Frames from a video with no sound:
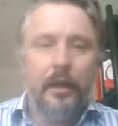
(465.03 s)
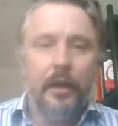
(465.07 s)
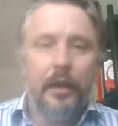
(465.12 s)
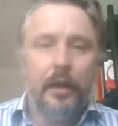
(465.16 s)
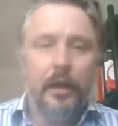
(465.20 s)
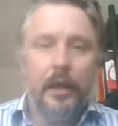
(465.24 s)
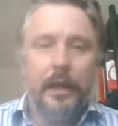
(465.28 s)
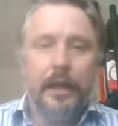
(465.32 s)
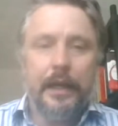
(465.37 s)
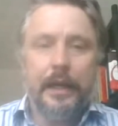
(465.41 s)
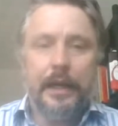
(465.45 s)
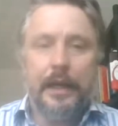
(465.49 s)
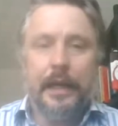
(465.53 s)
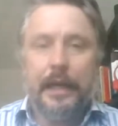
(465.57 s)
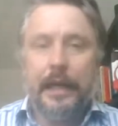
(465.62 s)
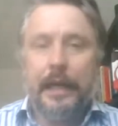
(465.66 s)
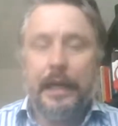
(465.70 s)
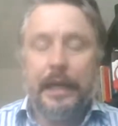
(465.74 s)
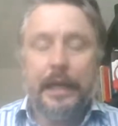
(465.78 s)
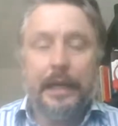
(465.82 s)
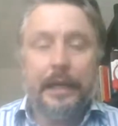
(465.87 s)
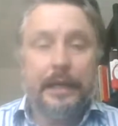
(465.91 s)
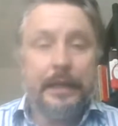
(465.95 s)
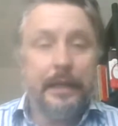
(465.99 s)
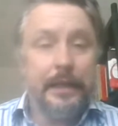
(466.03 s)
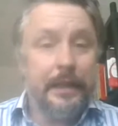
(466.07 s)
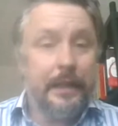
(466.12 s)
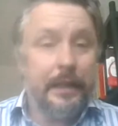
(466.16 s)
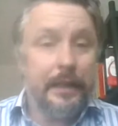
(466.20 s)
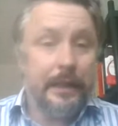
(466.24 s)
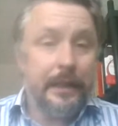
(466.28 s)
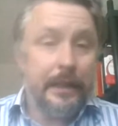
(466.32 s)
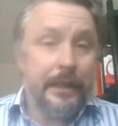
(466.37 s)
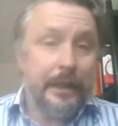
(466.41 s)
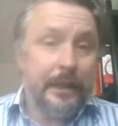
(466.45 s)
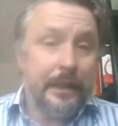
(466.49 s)
And
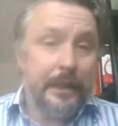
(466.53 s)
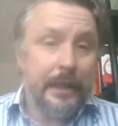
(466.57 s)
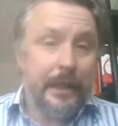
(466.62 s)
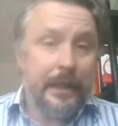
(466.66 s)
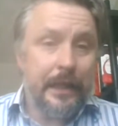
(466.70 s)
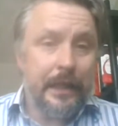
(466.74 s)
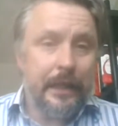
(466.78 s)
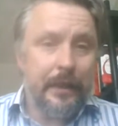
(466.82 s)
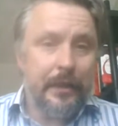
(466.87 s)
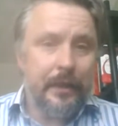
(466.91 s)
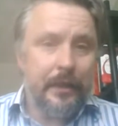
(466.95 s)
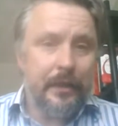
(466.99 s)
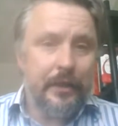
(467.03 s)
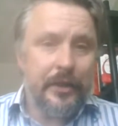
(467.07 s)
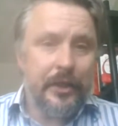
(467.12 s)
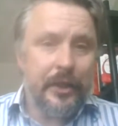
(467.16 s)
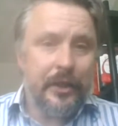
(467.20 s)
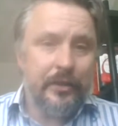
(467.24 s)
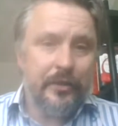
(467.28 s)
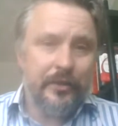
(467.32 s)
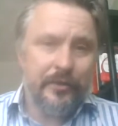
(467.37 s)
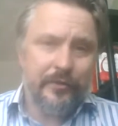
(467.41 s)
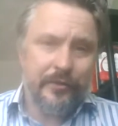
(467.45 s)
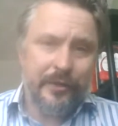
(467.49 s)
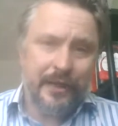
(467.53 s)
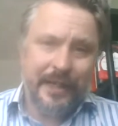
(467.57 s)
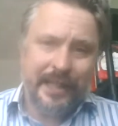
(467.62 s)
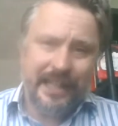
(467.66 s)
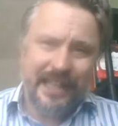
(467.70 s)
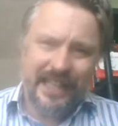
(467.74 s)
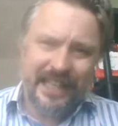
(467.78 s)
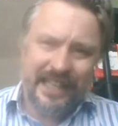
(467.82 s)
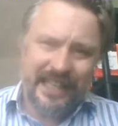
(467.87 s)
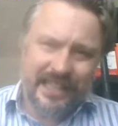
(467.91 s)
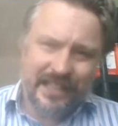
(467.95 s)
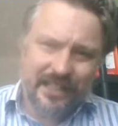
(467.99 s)
yeah, Charles
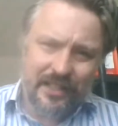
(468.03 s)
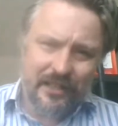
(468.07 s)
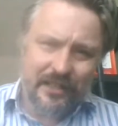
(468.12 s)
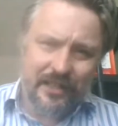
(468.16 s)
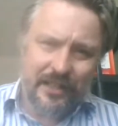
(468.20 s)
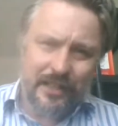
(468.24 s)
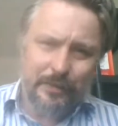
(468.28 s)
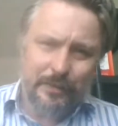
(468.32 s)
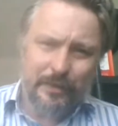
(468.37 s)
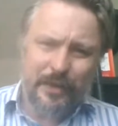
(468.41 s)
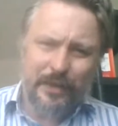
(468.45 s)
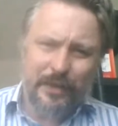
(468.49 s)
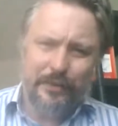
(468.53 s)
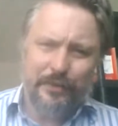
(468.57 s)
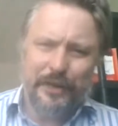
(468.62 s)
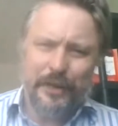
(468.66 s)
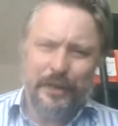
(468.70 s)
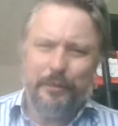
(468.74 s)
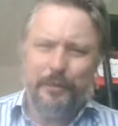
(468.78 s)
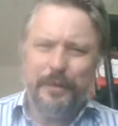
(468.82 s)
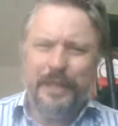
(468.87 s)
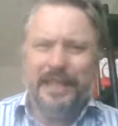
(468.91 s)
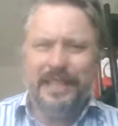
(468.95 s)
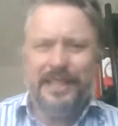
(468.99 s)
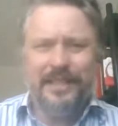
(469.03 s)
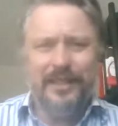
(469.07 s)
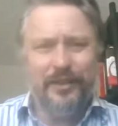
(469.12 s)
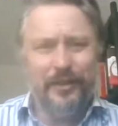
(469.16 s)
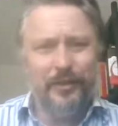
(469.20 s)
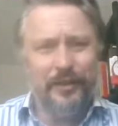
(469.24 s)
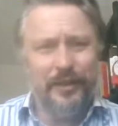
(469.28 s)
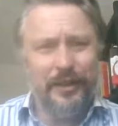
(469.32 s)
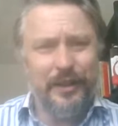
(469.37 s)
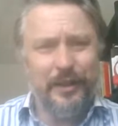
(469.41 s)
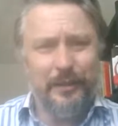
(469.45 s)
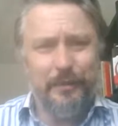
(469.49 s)
Gray is good as Blofeld, but he's
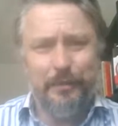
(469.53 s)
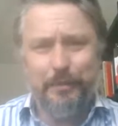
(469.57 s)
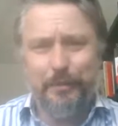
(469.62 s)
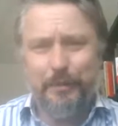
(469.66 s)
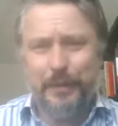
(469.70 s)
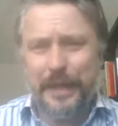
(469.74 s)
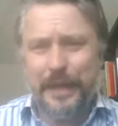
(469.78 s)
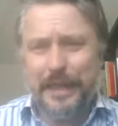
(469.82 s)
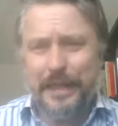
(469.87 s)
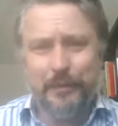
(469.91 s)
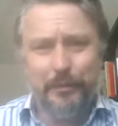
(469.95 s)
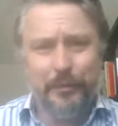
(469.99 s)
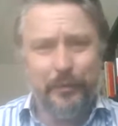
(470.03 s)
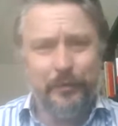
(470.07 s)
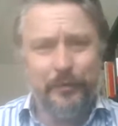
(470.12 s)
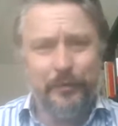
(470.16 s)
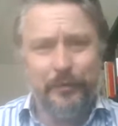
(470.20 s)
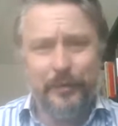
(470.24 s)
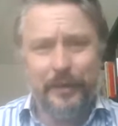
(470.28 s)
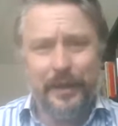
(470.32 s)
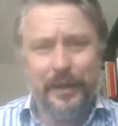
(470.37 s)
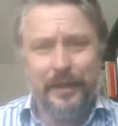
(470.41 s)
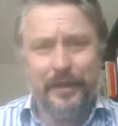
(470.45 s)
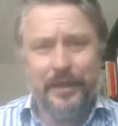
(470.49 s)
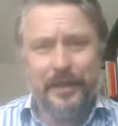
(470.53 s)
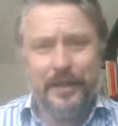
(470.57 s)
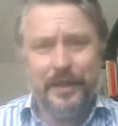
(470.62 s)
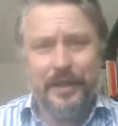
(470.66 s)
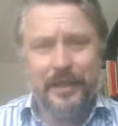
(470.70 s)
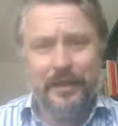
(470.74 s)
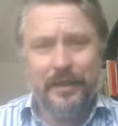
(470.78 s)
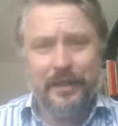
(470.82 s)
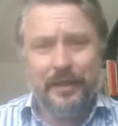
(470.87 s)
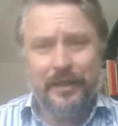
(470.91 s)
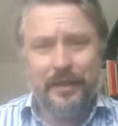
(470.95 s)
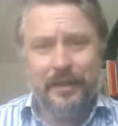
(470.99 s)
not one of the best Bond villains.
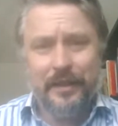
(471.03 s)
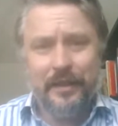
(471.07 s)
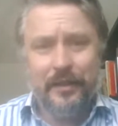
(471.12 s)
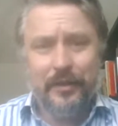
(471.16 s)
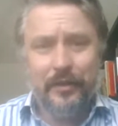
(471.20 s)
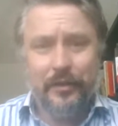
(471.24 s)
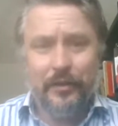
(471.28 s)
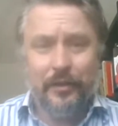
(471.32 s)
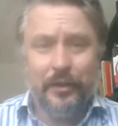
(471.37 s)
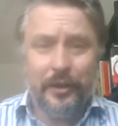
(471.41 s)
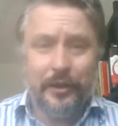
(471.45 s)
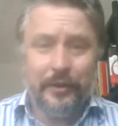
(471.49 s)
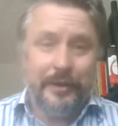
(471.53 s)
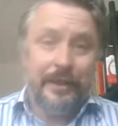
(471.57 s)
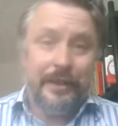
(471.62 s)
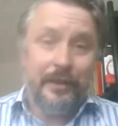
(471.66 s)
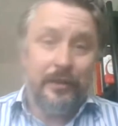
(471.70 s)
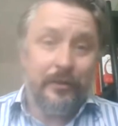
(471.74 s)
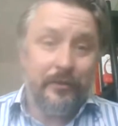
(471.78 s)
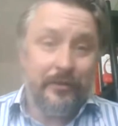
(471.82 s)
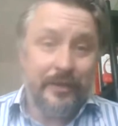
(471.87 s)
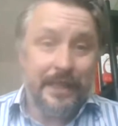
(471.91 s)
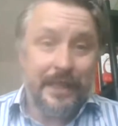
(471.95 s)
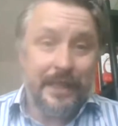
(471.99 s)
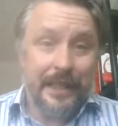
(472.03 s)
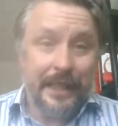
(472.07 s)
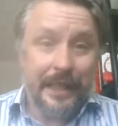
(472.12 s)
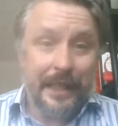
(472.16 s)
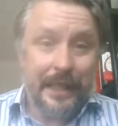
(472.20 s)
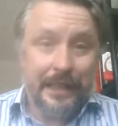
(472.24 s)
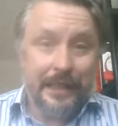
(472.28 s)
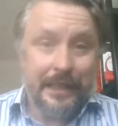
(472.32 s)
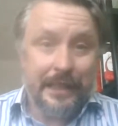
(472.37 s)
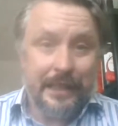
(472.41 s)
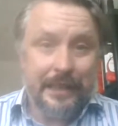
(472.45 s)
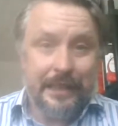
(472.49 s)
Well, no, he obviously
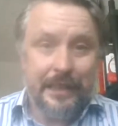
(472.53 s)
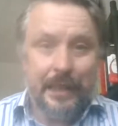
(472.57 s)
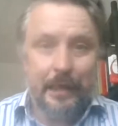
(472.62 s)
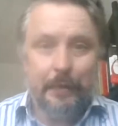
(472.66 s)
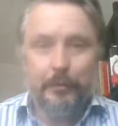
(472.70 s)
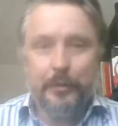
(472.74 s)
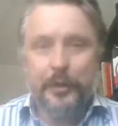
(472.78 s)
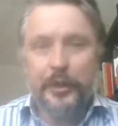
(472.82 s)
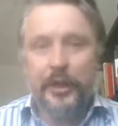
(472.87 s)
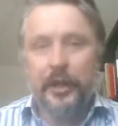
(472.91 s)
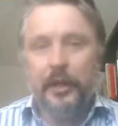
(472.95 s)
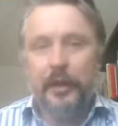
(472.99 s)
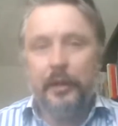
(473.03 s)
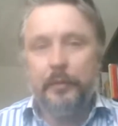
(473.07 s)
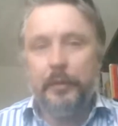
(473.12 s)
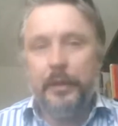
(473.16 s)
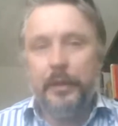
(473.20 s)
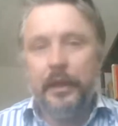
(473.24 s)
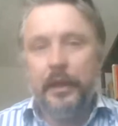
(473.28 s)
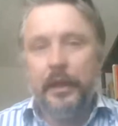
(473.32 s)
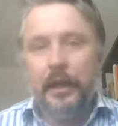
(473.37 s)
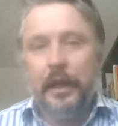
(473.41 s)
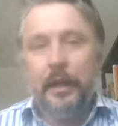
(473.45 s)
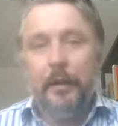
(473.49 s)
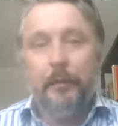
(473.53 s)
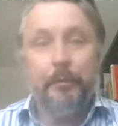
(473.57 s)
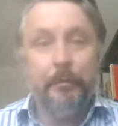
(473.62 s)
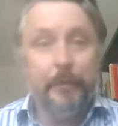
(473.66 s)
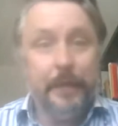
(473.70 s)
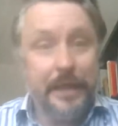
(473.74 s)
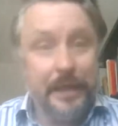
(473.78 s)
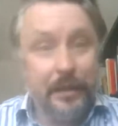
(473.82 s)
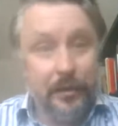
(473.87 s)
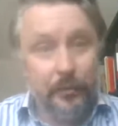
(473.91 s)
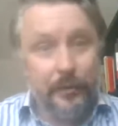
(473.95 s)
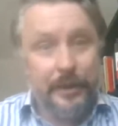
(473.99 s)
has his camp charm.
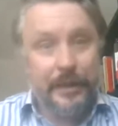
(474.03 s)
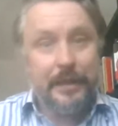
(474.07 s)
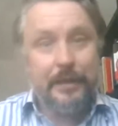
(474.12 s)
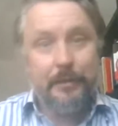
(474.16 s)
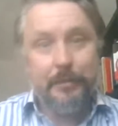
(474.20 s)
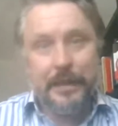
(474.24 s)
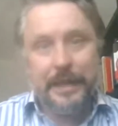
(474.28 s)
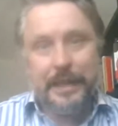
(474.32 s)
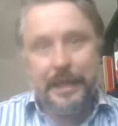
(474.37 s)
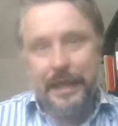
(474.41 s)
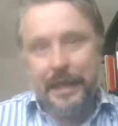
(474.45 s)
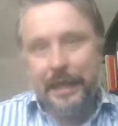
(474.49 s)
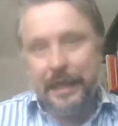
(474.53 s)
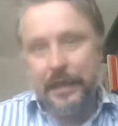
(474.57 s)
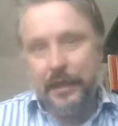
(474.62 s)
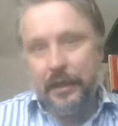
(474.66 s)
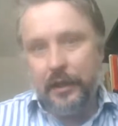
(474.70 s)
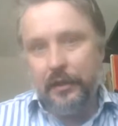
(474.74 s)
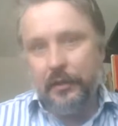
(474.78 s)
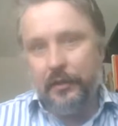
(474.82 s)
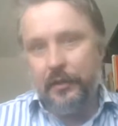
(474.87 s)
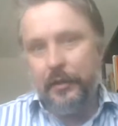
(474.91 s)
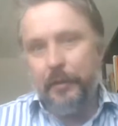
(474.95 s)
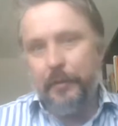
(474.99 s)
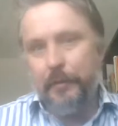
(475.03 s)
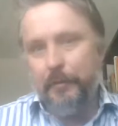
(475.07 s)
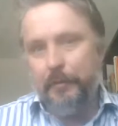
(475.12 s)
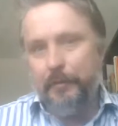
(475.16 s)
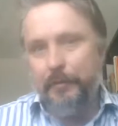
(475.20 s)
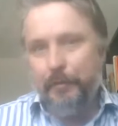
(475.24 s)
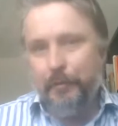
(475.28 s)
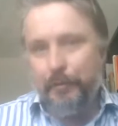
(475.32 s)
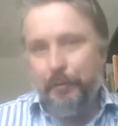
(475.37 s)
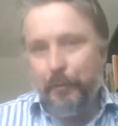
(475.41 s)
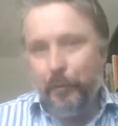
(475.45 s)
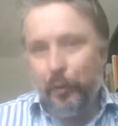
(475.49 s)
Mr. Winter, Mr. Kidno,
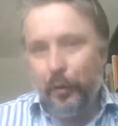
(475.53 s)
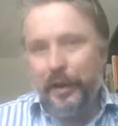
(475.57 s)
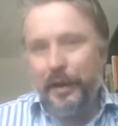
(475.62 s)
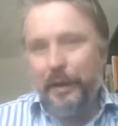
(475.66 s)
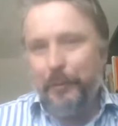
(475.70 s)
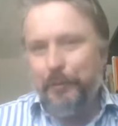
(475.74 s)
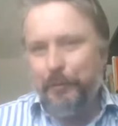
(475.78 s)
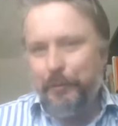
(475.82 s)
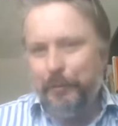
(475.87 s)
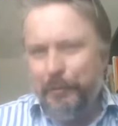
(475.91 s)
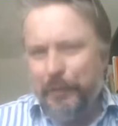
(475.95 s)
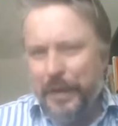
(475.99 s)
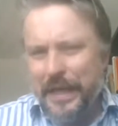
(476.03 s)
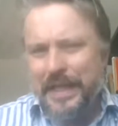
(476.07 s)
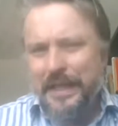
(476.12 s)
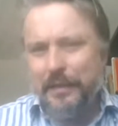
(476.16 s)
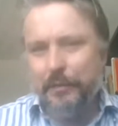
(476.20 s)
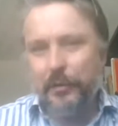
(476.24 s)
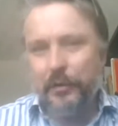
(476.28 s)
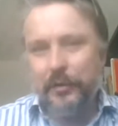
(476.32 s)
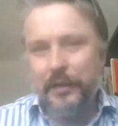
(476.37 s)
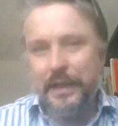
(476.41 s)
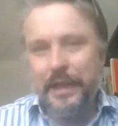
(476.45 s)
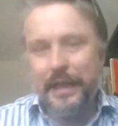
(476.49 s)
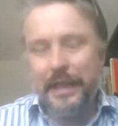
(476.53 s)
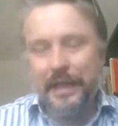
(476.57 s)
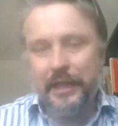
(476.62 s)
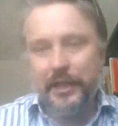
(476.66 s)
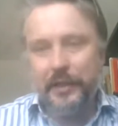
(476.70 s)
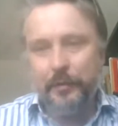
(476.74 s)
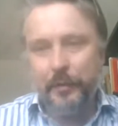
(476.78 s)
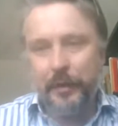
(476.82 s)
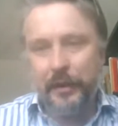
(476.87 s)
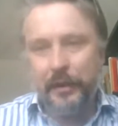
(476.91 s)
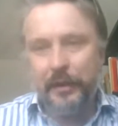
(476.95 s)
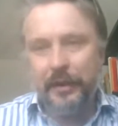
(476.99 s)
one of the best Bond
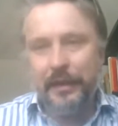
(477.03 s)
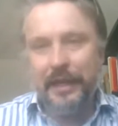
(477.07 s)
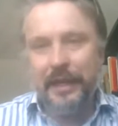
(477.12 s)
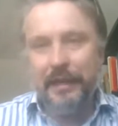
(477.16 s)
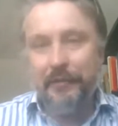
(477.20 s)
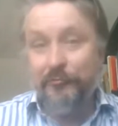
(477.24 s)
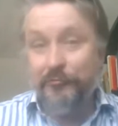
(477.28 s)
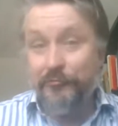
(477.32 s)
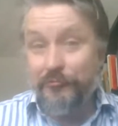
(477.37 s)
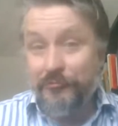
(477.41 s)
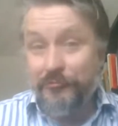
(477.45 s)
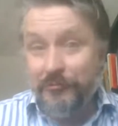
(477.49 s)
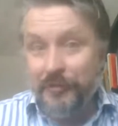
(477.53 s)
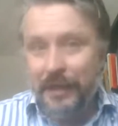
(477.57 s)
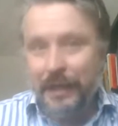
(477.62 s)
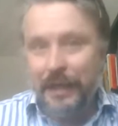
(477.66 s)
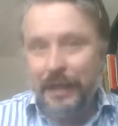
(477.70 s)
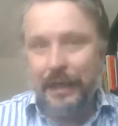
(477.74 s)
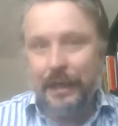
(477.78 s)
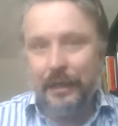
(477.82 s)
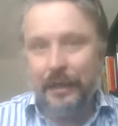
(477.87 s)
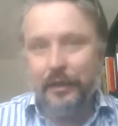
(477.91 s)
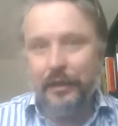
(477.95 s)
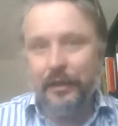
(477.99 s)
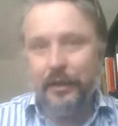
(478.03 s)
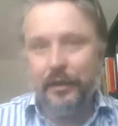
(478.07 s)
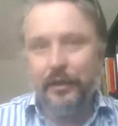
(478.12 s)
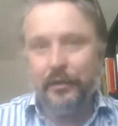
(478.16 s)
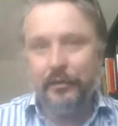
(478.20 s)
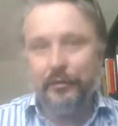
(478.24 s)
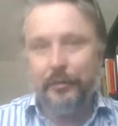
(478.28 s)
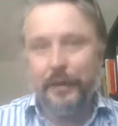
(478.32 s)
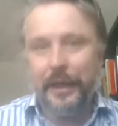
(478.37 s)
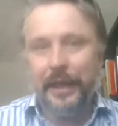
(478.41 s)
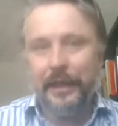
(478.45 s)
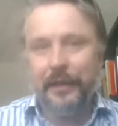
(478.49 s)
henchmen. They really
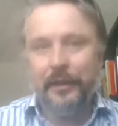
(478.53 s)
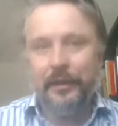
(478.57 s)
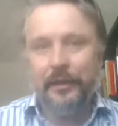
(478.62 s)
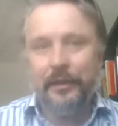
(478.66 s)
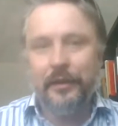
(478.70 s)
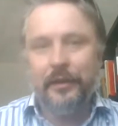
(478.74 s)
unnerve me.